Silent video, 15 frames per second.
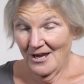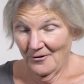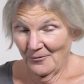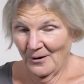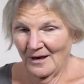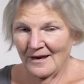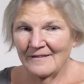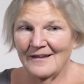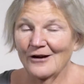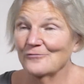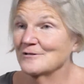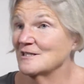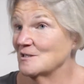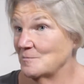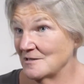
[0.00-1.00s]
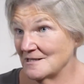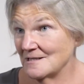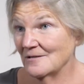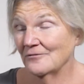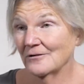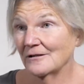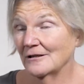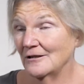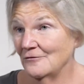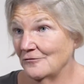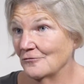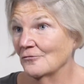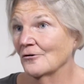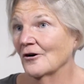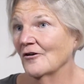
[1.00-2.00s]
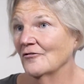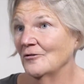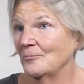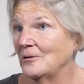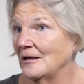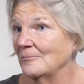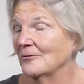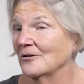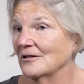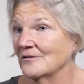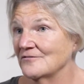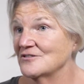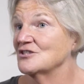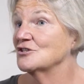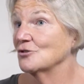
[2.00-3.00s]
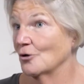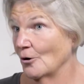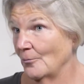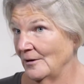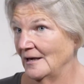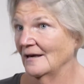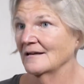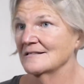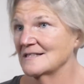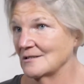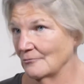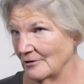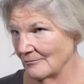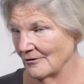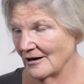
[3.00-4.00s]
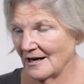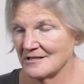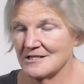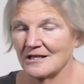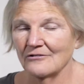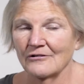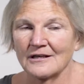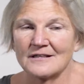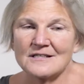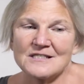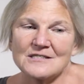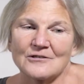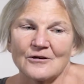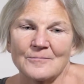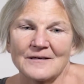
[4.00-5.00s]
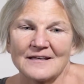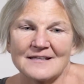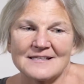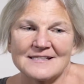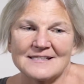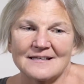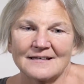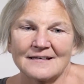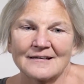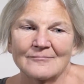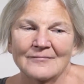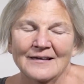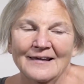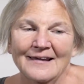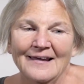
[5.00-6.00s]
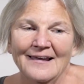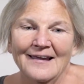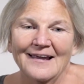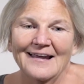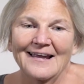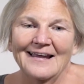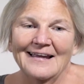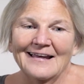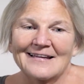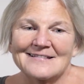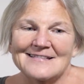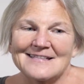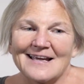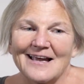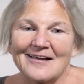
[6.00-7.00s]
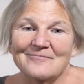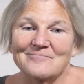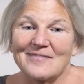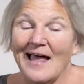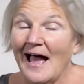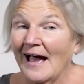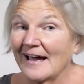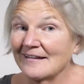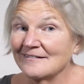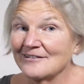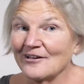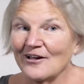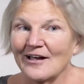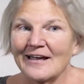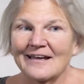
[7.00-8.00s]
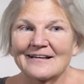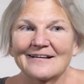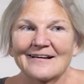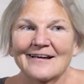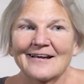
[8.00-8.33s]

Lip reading: okay, that was specifically for the people of Serbia. So we were actually going into Serbia this time. And I thought,